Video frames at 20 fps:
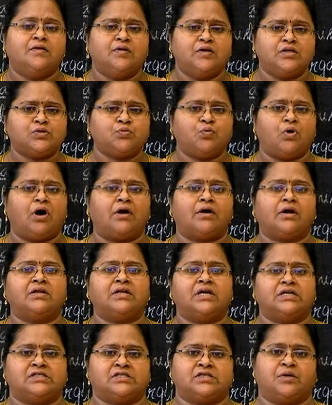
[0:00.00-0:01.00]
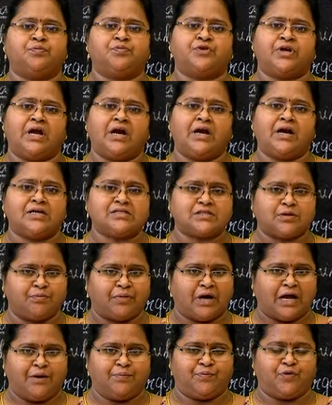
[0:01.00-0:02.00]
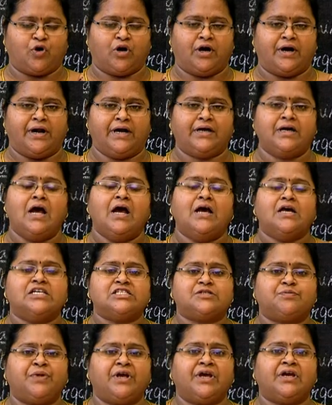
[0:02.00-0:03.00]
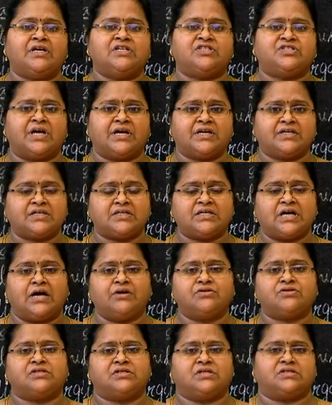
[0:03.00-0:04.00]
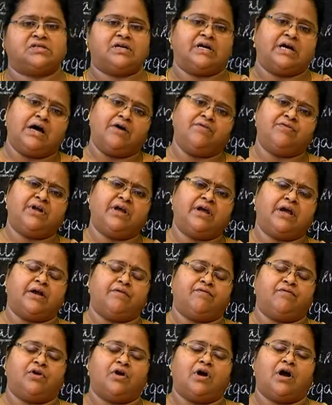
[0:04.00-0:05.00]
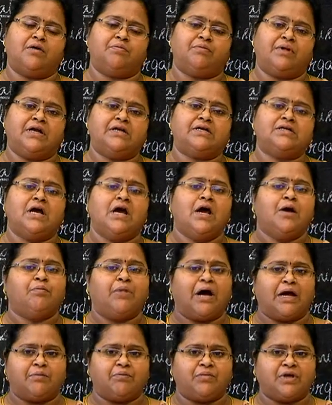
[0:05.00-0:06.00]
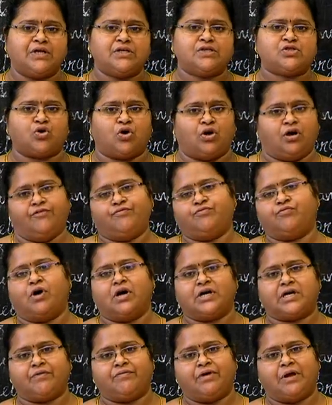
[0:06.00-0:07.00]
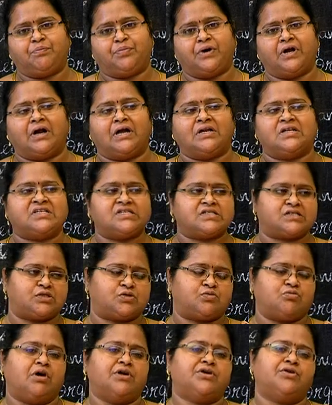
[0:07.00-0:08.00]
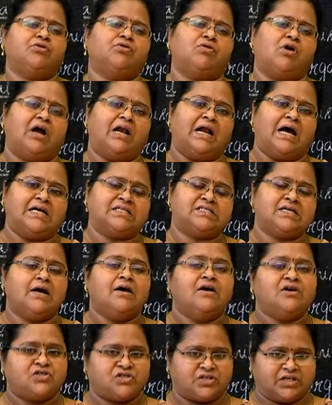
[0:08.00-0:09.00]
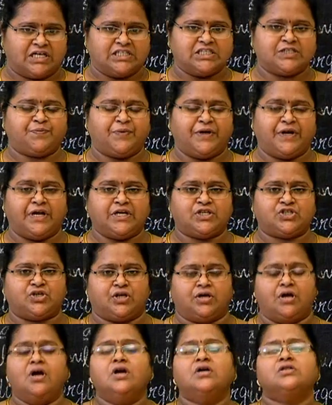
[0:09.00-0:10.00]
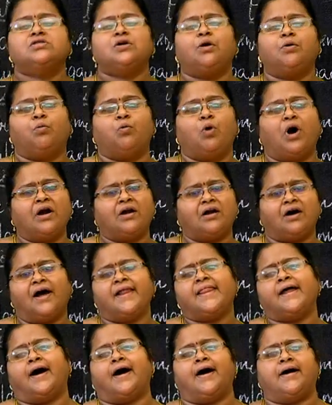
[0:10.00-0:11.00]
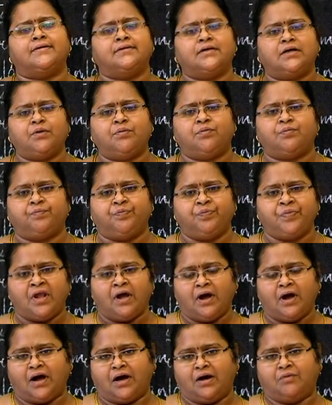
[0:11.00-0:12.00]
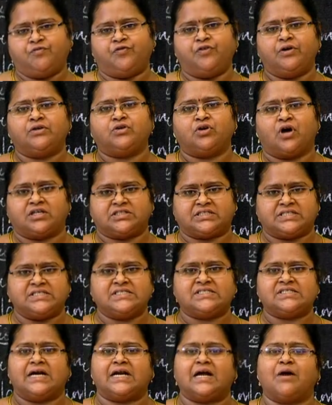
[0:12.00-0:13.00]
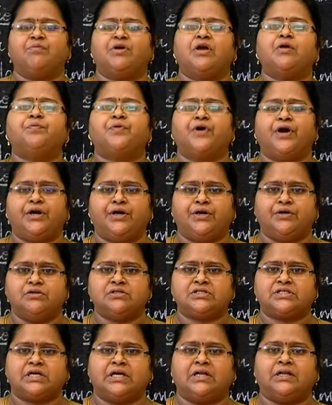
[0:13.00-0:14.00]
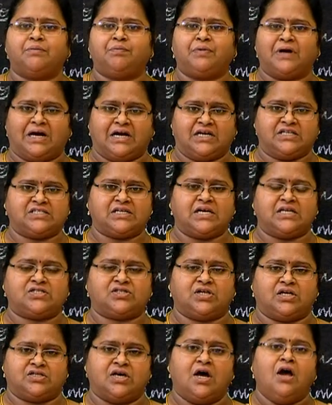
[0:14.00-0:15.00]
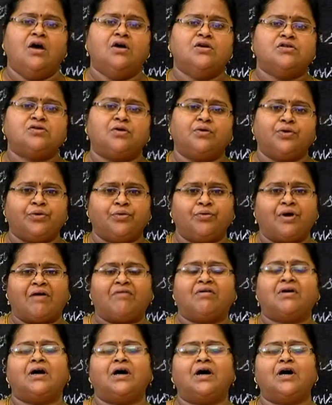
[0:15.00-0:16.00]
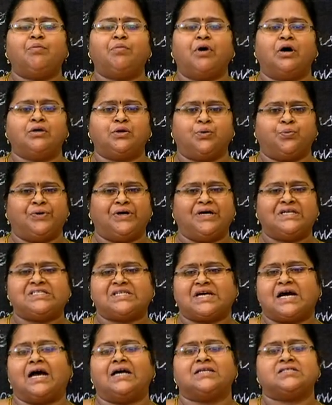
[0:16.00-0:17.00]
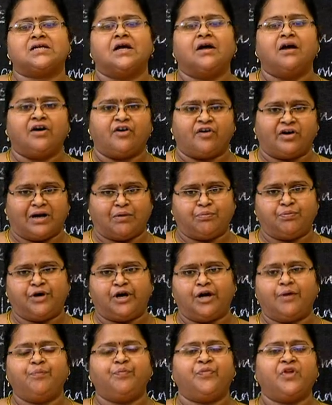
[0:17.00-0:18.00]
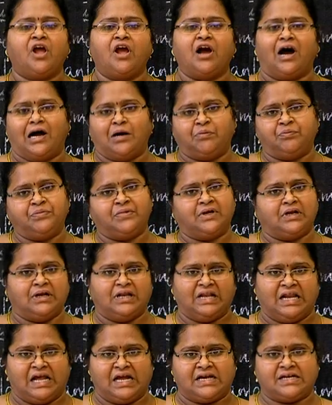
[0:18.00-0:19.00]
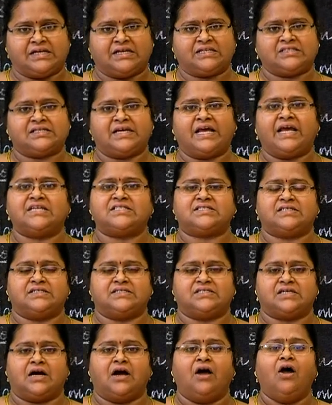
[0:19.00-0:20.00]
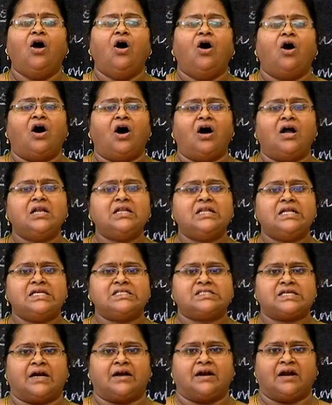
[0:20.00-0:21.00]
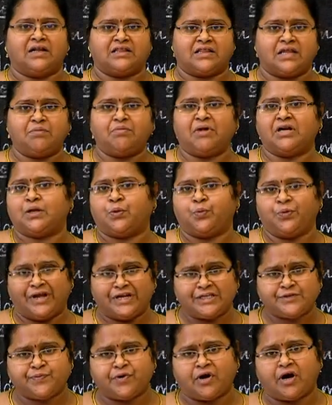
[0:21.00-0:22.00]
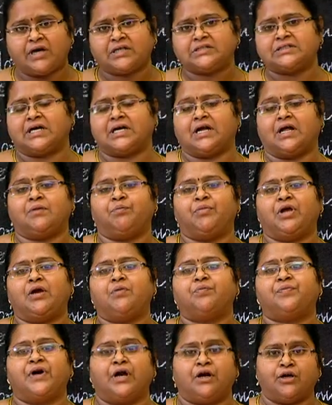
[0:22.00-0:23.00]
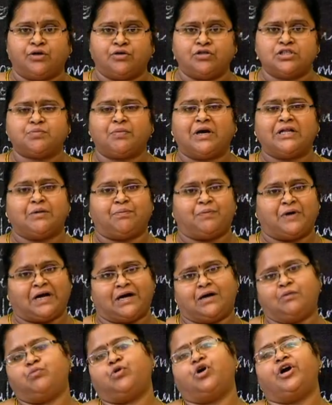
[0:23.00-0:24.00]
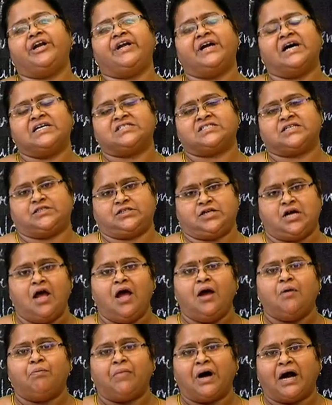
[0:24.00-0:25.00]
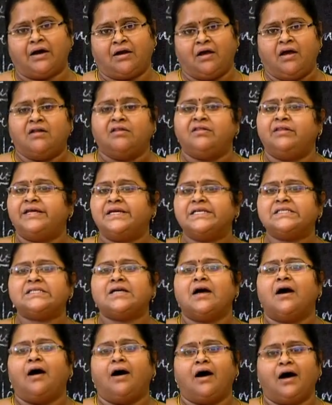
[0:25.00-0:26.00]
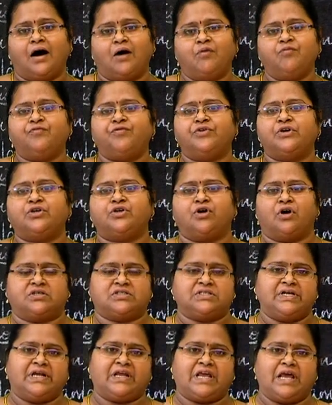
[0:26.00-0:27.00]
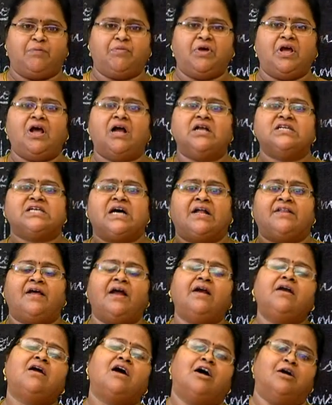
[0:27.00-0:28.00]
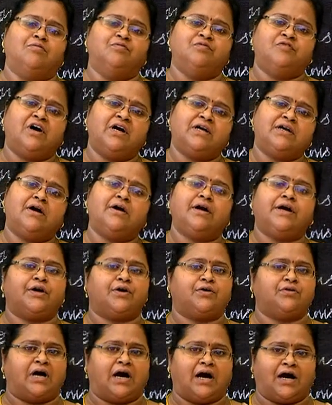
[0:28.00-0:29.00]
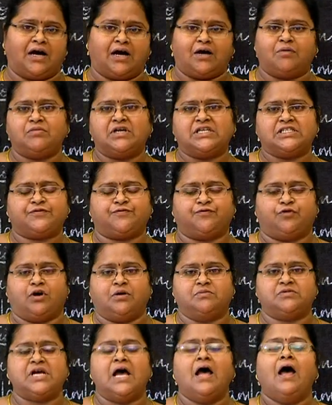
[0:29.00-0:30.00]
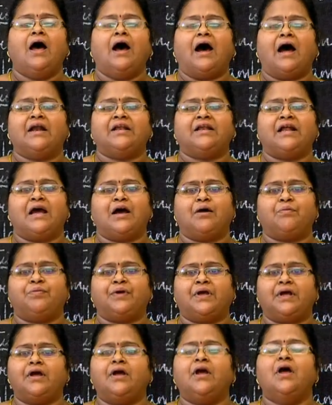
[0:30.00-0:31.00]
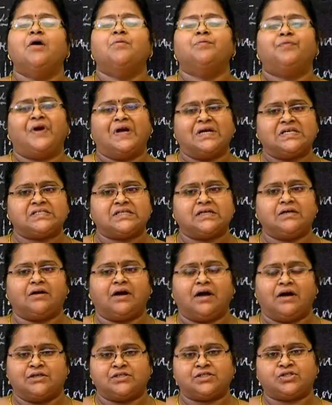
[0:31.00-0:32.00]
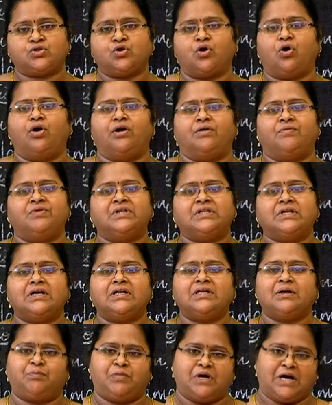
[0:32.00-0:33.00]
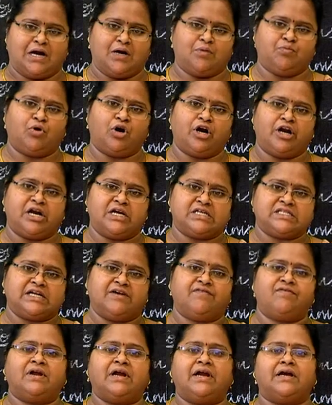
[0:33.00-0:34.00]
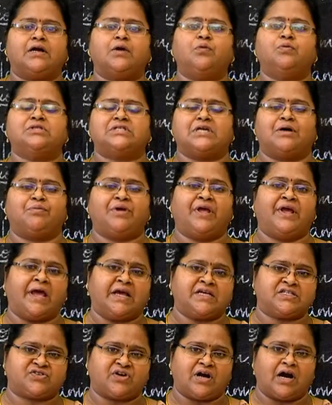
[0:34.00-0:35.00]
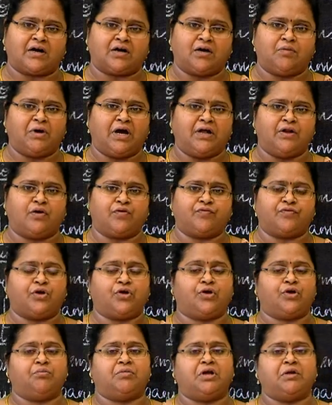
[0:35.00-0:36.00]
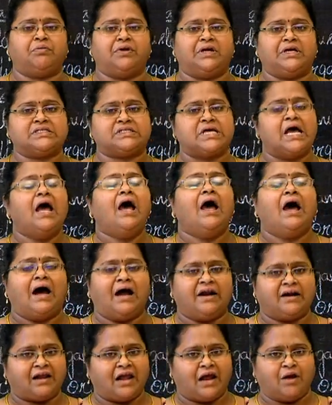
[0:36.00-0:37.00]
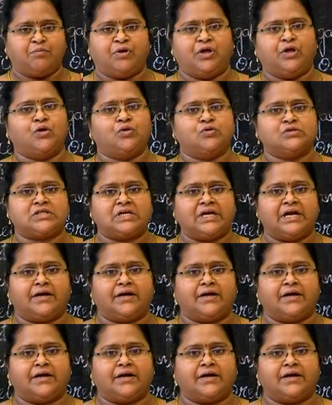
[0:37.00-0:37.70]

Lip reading: This water that is obtained as a byproduct is being ejected out to the surrounding environment by means of water vapor, and this is what you call as transpiration. So, what are the other harmful toxins that are being produced in the plants as such? So, you would have heard about the words as rubber, gum, latex, etc. All these are nothing but the waste products that are being produced by the plant body as such, but these harmful toxic chemicals are then converted into the harmless forms and they are being present and stored within the plant body itself later, which are being extracted by that of the human beings and can be used